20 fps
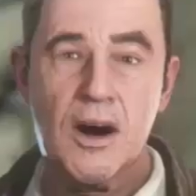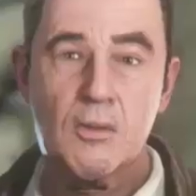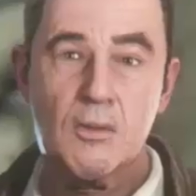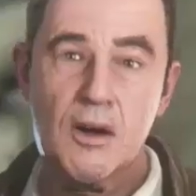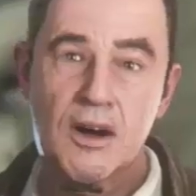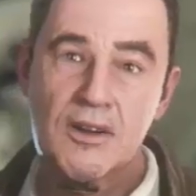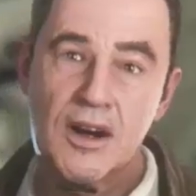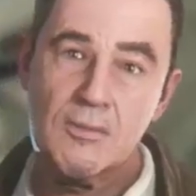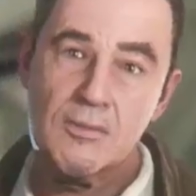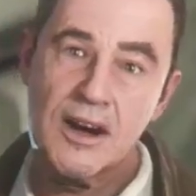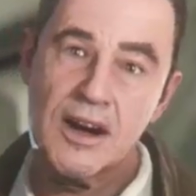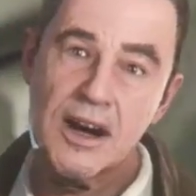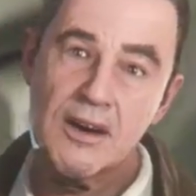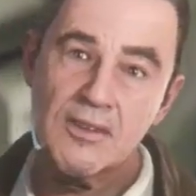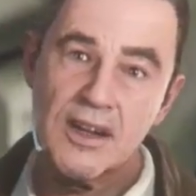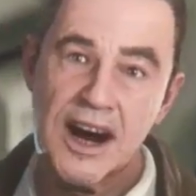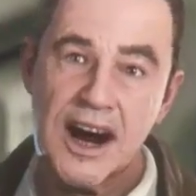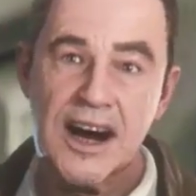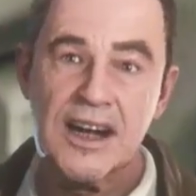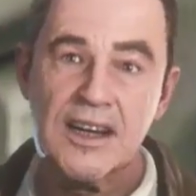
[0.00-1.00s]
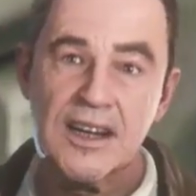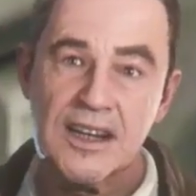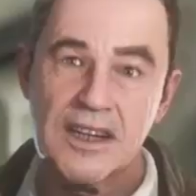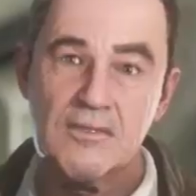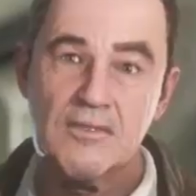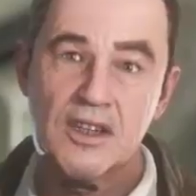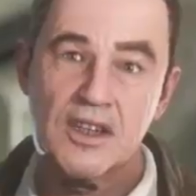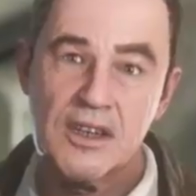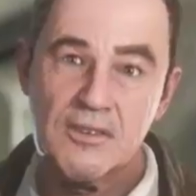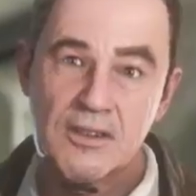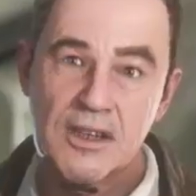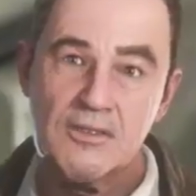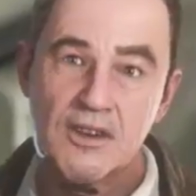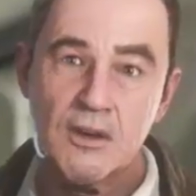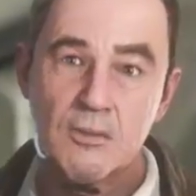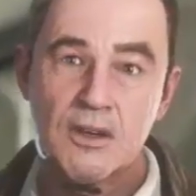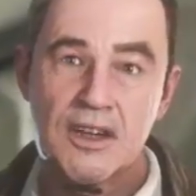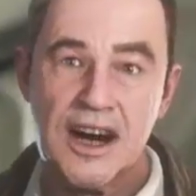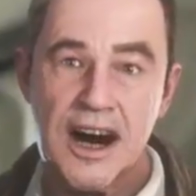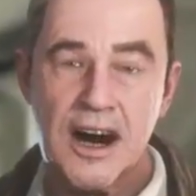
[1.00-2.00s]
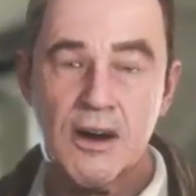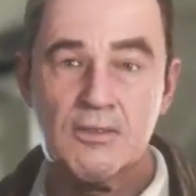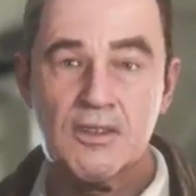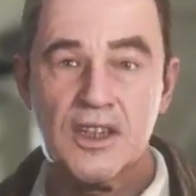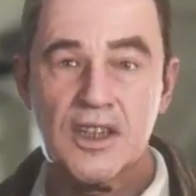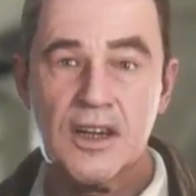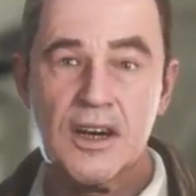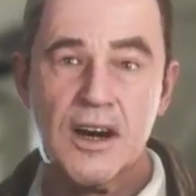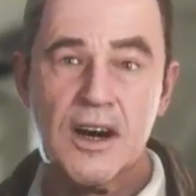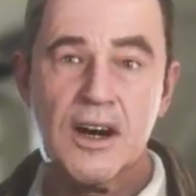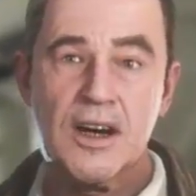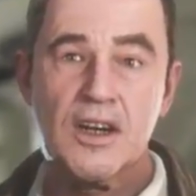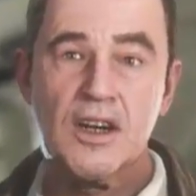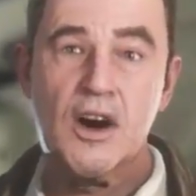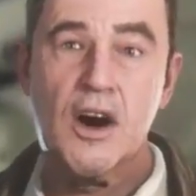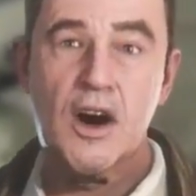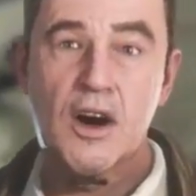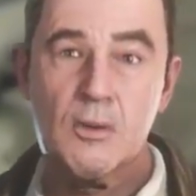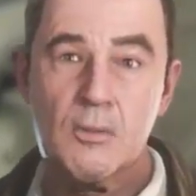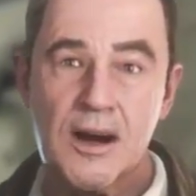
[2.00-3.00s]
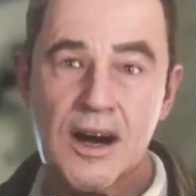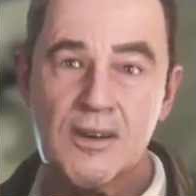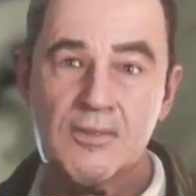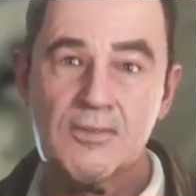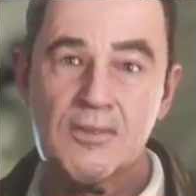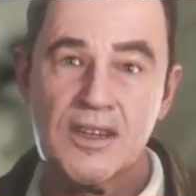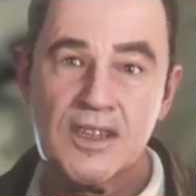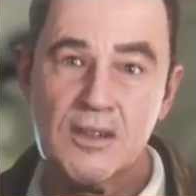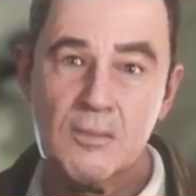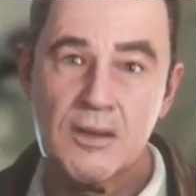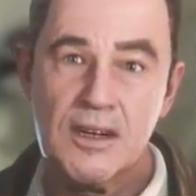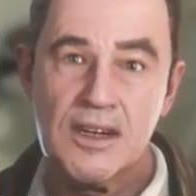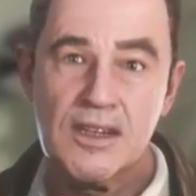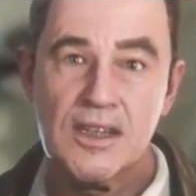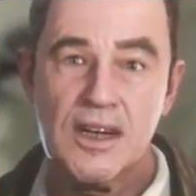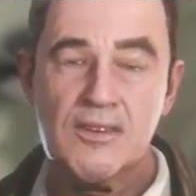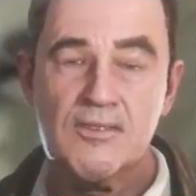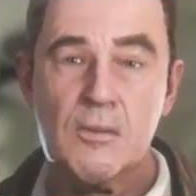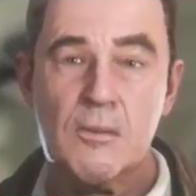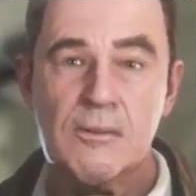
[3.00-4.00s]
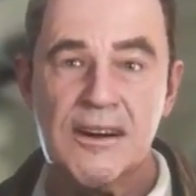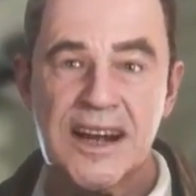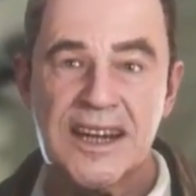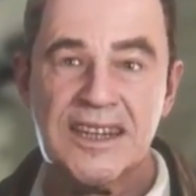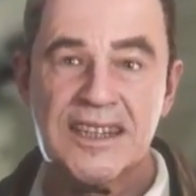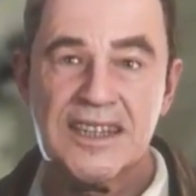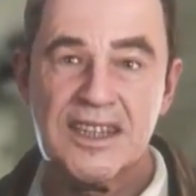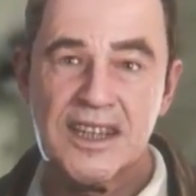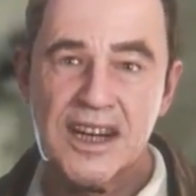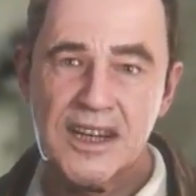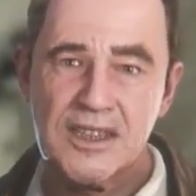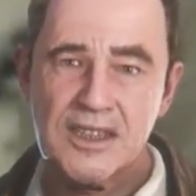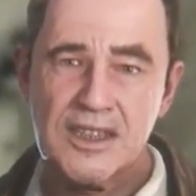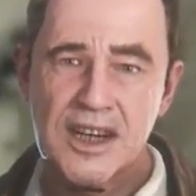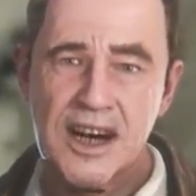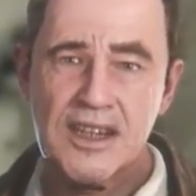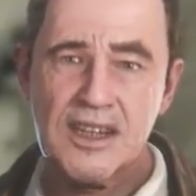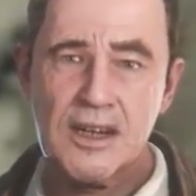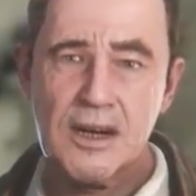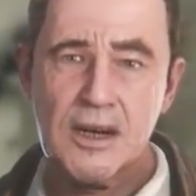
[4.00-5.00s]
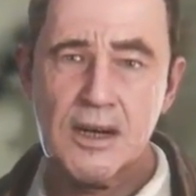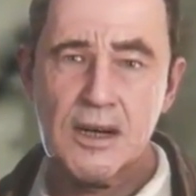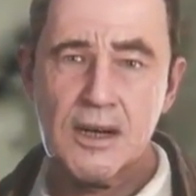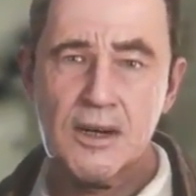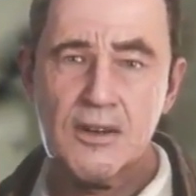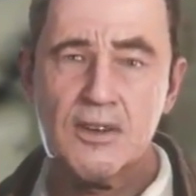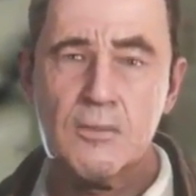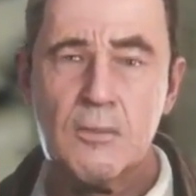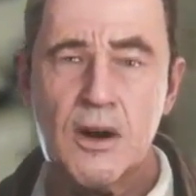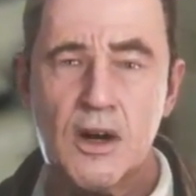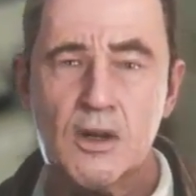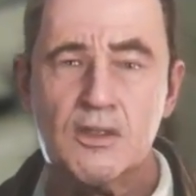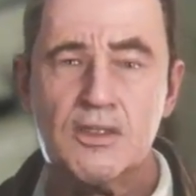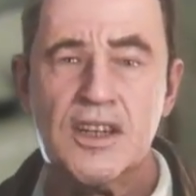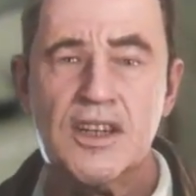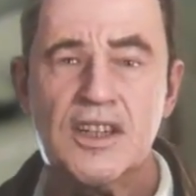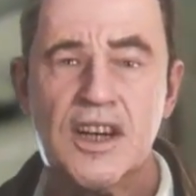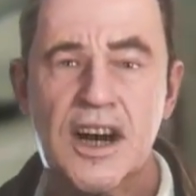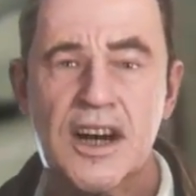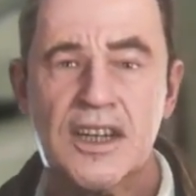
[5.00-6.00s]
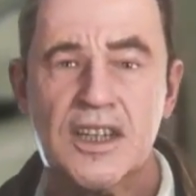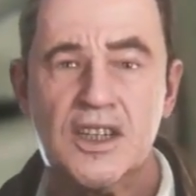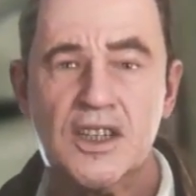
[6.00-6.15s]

While they may have the handling of your living room couch and cockpit visibility of a Min sunset, The bold design